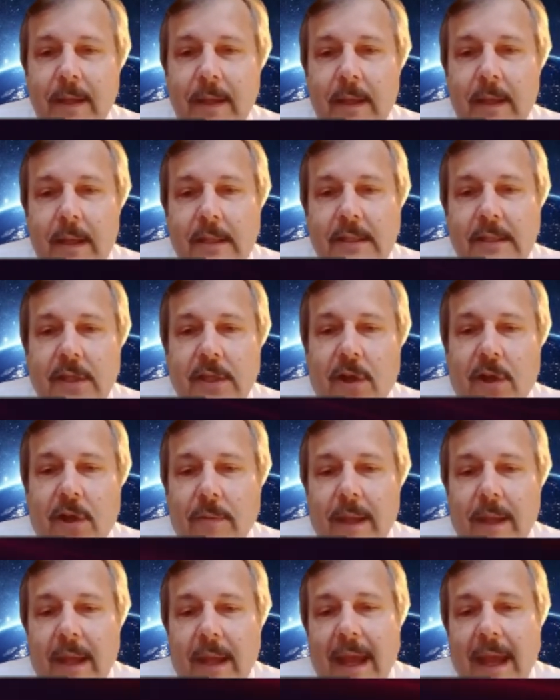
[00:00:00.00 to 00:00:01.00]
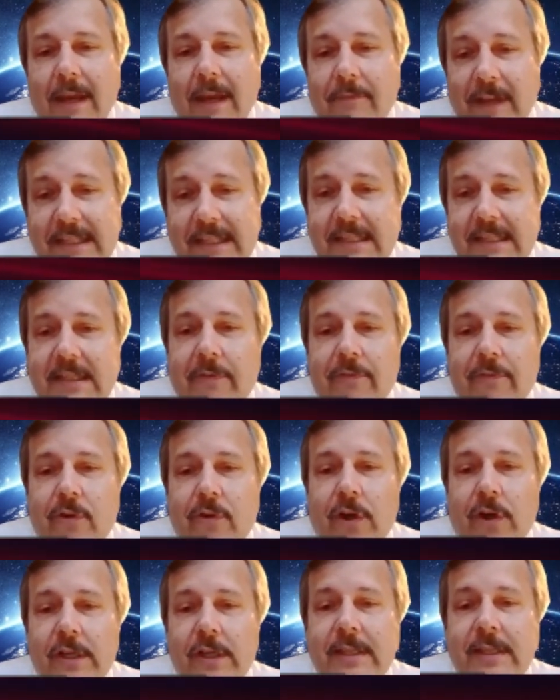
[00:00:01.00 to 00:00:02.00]
So And this is, of
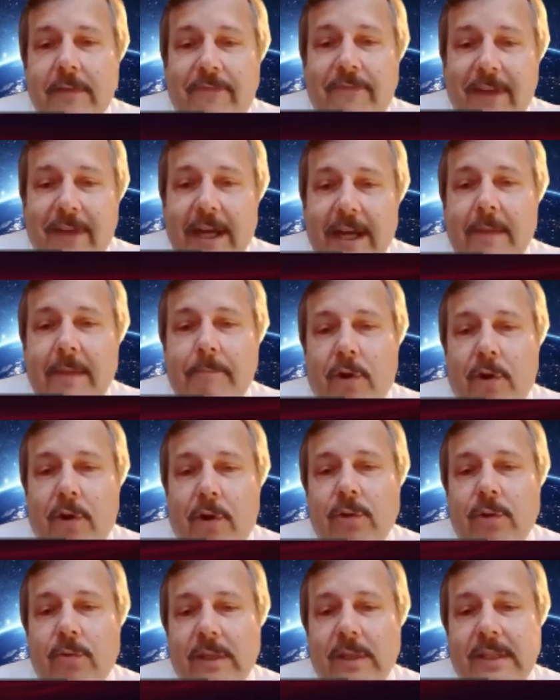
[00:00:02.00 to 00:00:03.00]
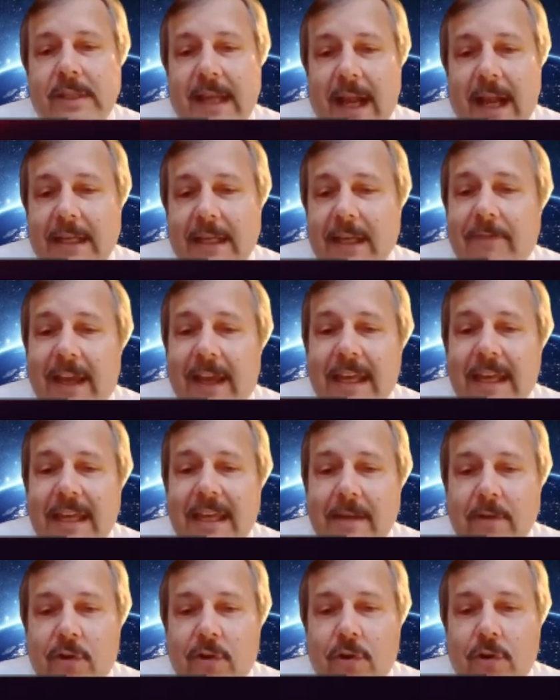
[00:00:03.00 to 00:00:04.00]
course, a very important result. And they
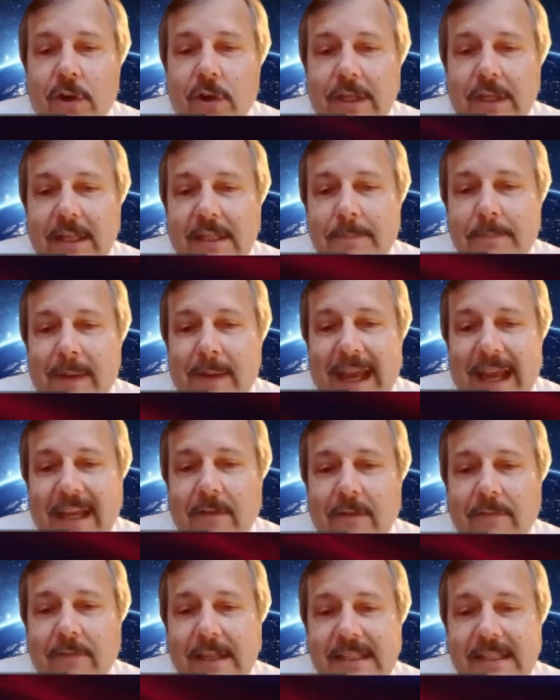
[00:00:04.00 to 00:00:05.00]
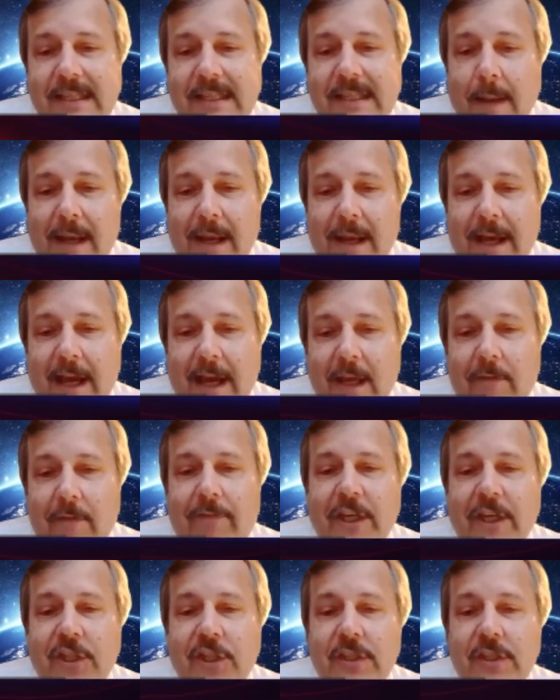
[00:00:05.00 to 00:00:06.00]
even could explain these double eye
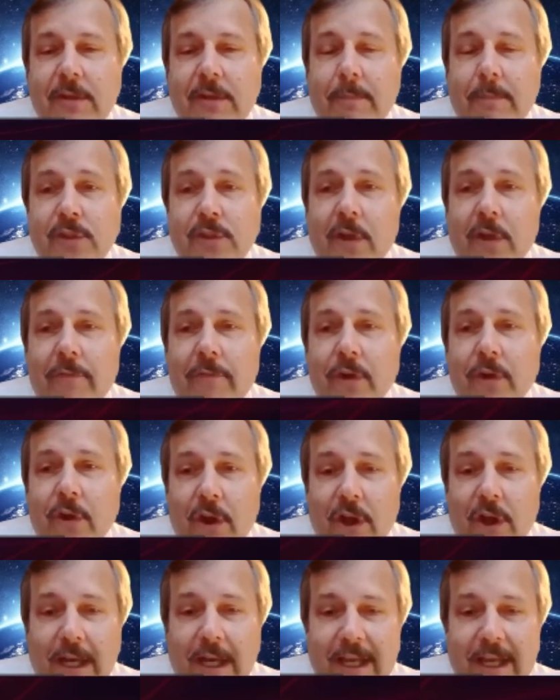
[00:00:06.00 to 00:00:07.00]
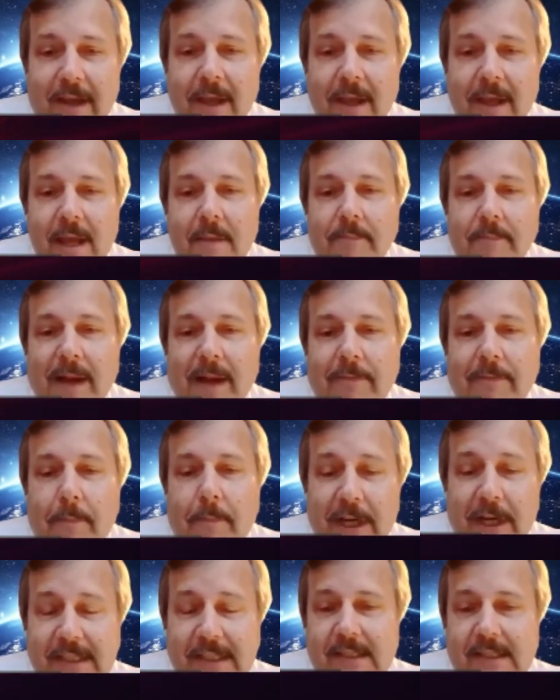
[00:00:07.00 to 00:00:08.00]
features observed earlier by the
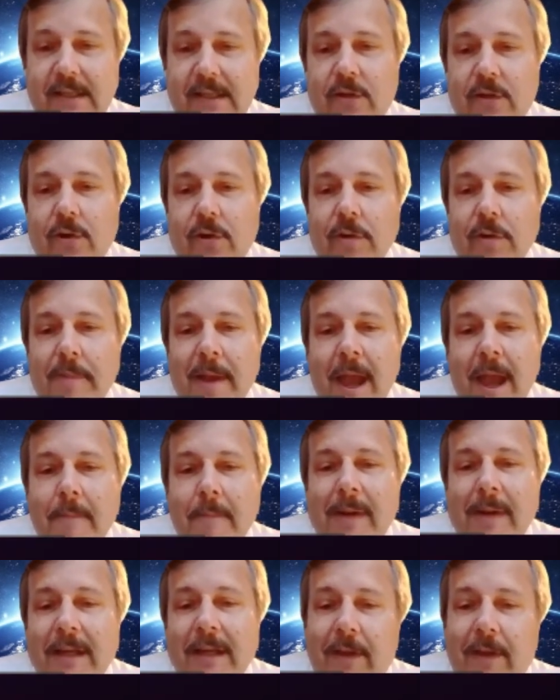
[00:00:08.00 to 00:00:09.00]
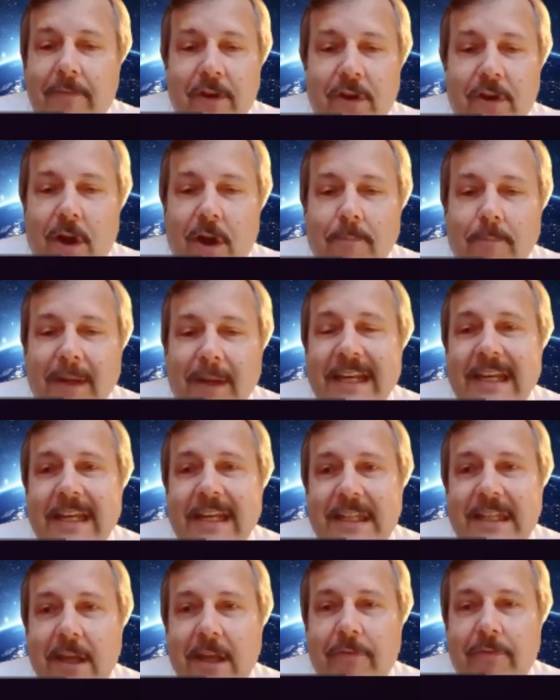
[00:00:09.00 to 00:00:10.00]
Princeton group, but with a completely
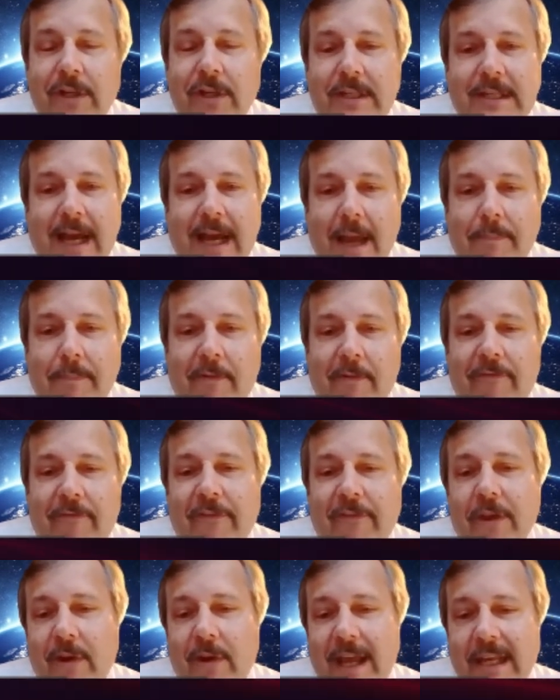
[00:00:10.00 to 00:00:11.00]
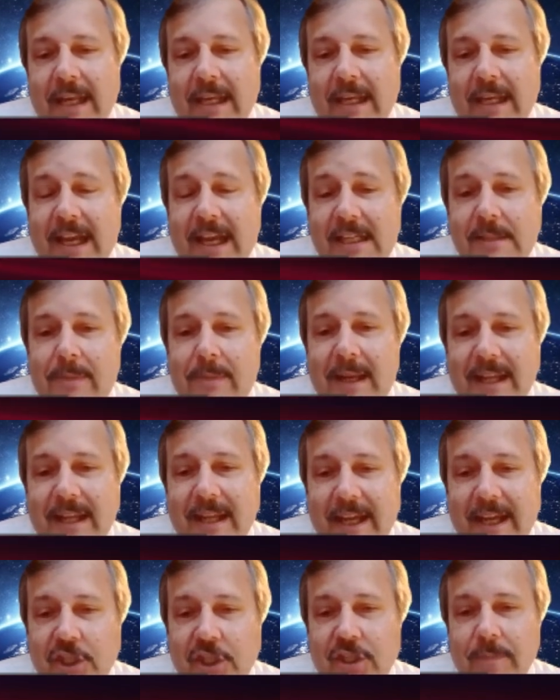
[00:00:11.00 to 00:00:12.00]
different type of theoretical
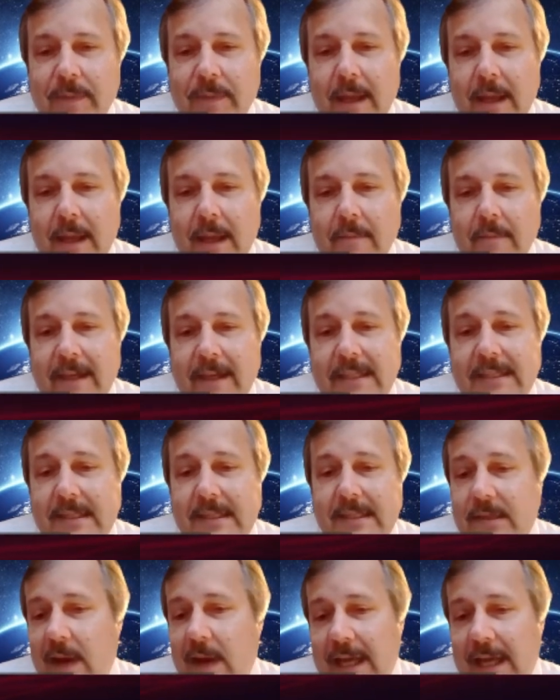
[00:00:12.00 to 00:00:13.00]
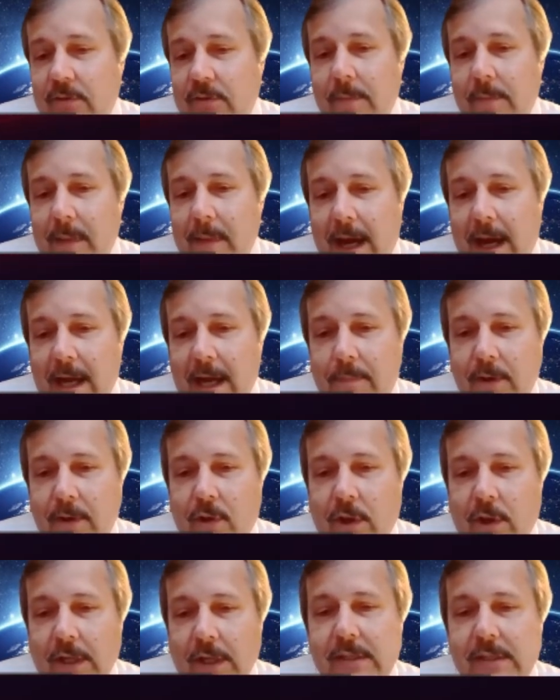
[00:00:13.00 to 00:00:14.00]
explanation. This is quite remarkable
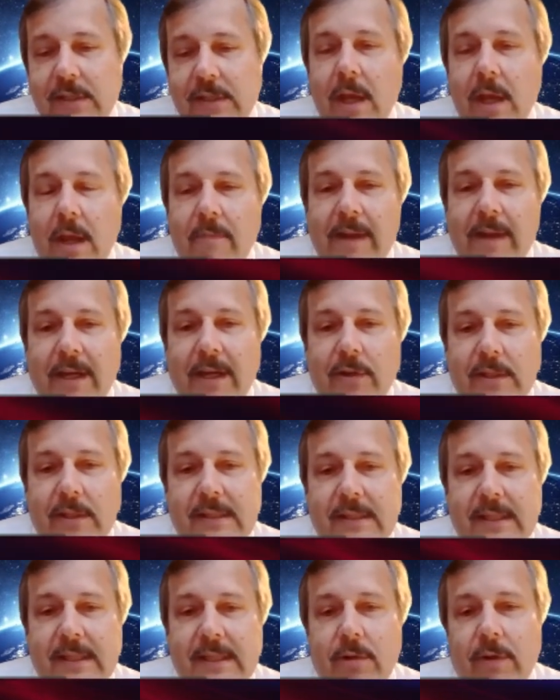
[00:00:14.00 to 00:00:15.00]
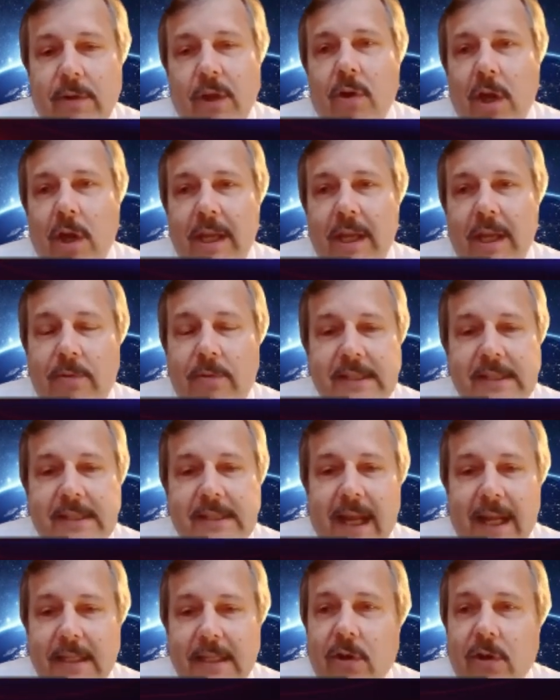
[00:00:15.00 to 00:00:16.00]
also when considering earlier
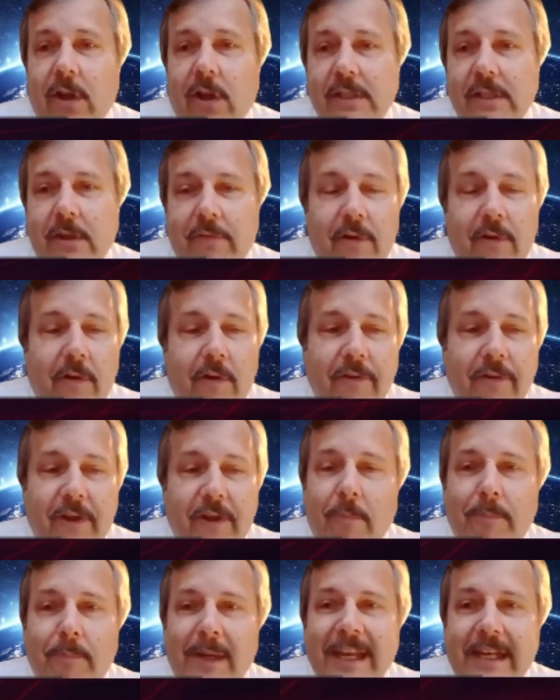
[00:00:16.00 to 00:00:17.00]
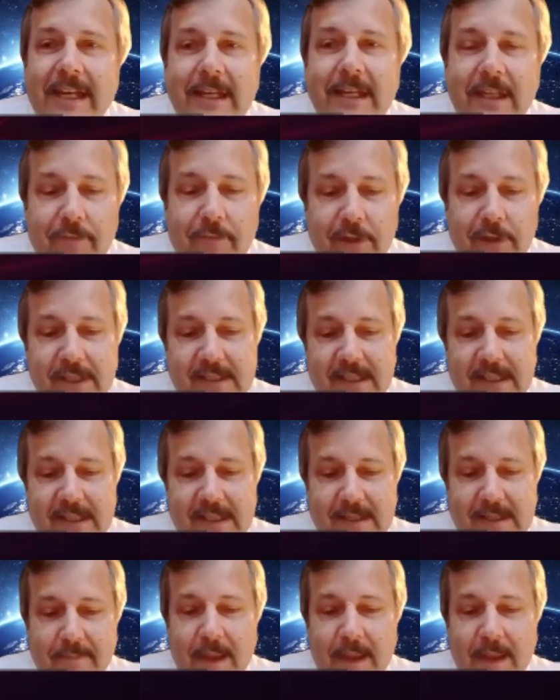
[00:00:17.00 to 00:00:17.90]
results, also of a completely different system,